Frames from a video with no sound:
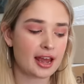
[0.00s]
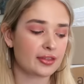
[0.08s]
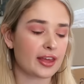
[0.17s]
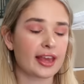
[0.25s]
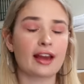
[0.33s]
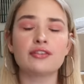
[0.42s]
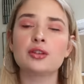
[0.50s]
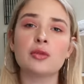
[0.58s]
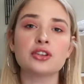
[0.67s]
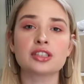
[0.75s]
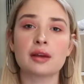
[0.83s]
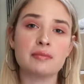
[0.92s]
they have the
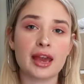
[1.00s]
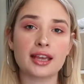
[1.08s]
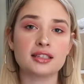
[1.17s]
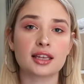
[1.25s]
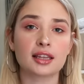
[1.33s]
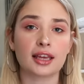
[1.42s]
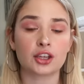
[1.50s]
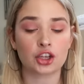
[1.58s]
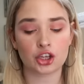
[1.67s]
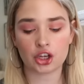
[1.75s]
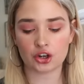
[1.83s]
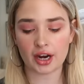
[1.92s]
most amazing like
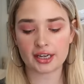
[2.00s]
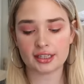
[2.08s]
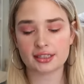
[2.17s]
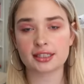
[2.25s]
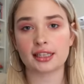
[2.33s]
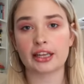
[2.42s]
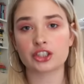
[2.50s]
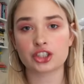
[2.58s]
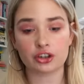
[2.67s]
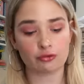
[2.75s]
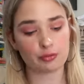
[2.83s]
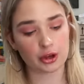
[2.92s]
curated selection of